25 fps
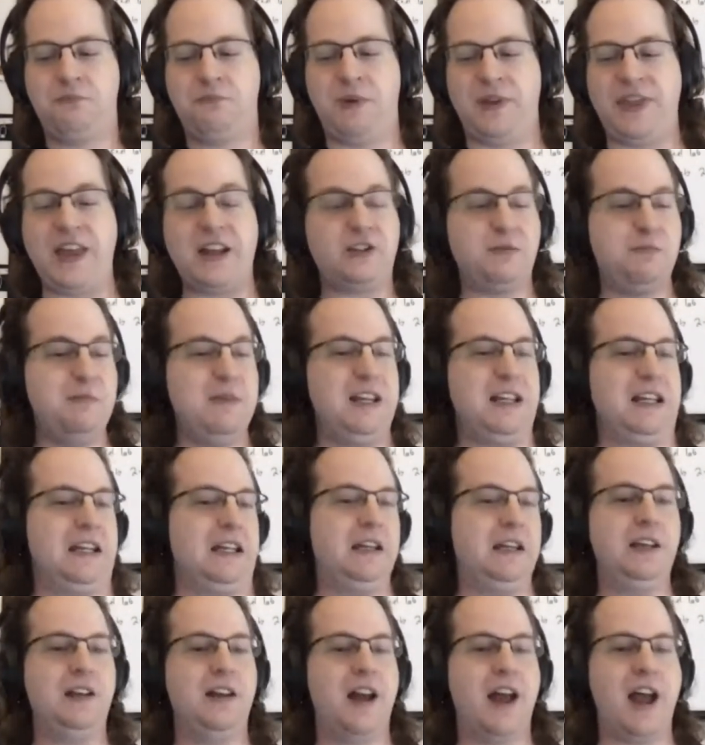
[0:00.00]
but that's
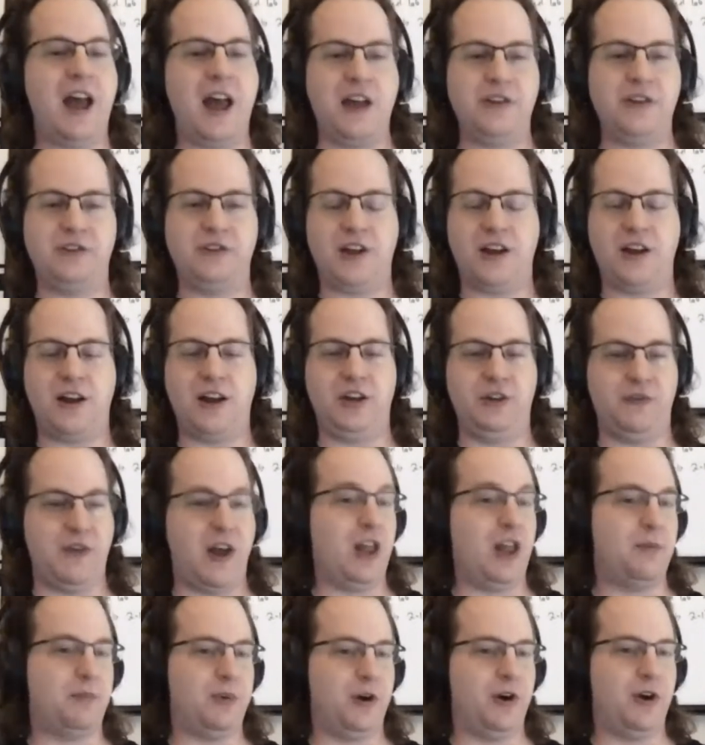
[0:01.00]
me as a
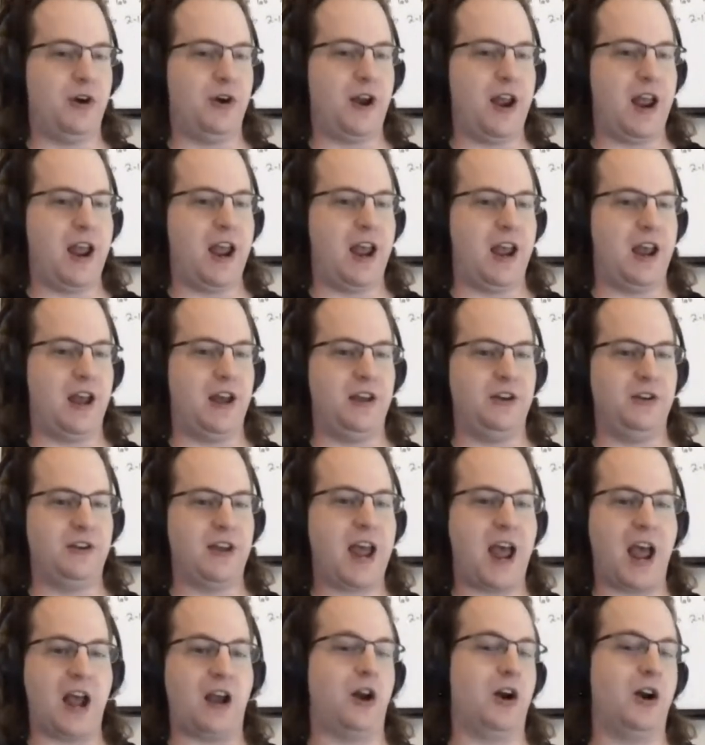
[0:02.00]
developer and
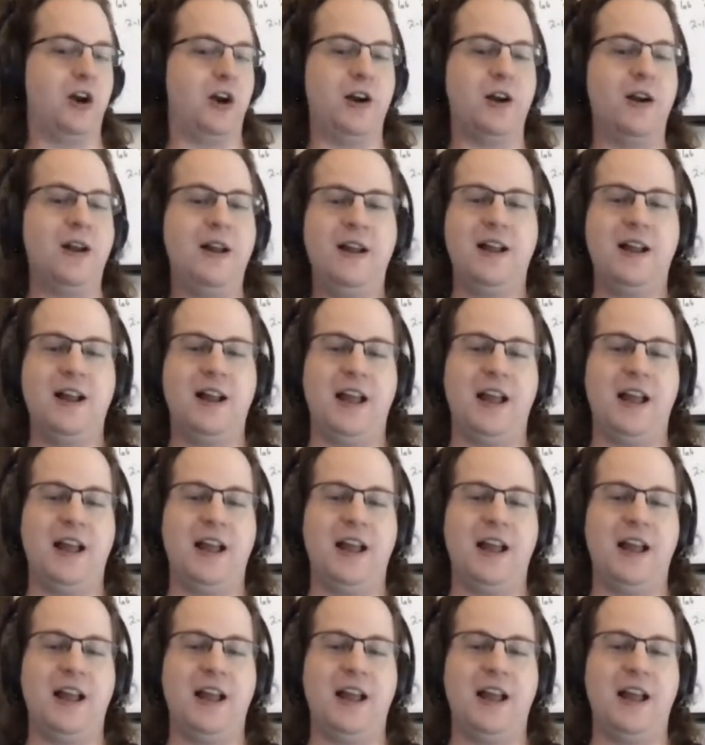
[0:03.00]
hacker